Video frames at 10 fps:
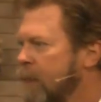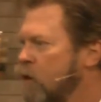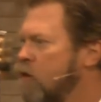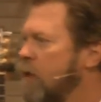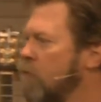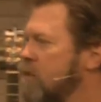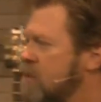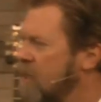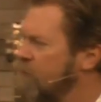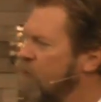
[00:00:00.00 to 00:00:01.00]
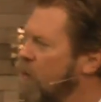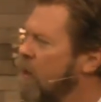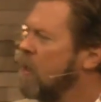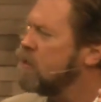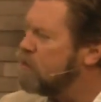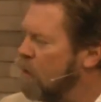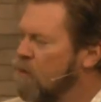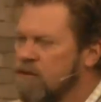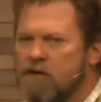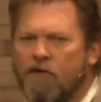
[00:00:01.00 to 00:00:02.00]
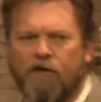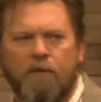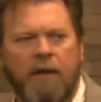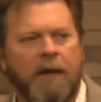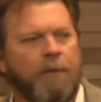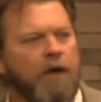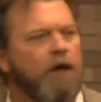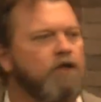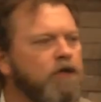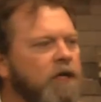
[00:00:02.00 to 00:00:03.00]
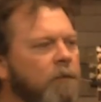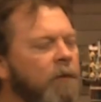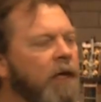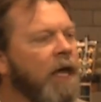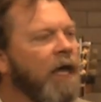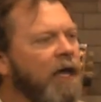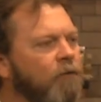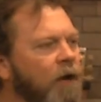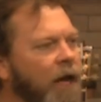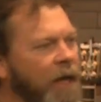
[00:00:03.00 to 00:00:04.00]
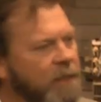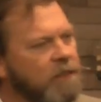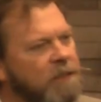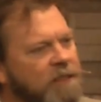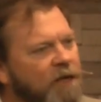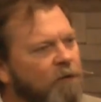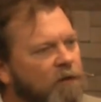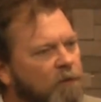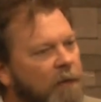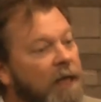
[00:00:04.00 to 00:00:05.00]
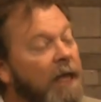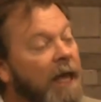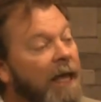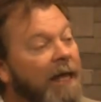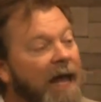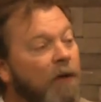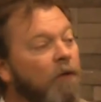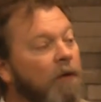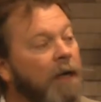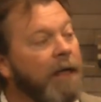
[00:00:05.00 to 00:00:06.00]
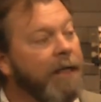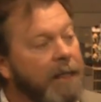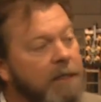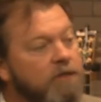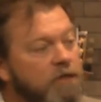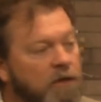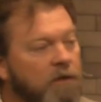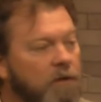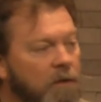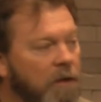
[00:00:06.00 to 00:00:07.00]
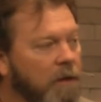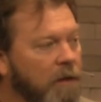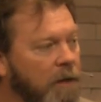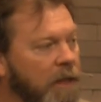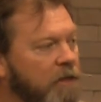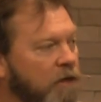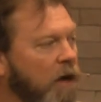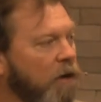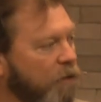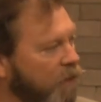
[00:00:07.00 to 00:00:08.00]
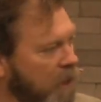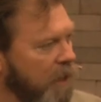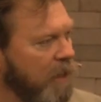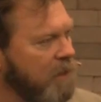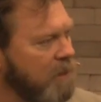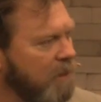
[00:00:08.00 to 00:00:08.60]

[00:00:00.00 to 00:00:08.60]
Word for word: You can receive your sozo from me because you can be in relationship with me, and I will lead you into all things.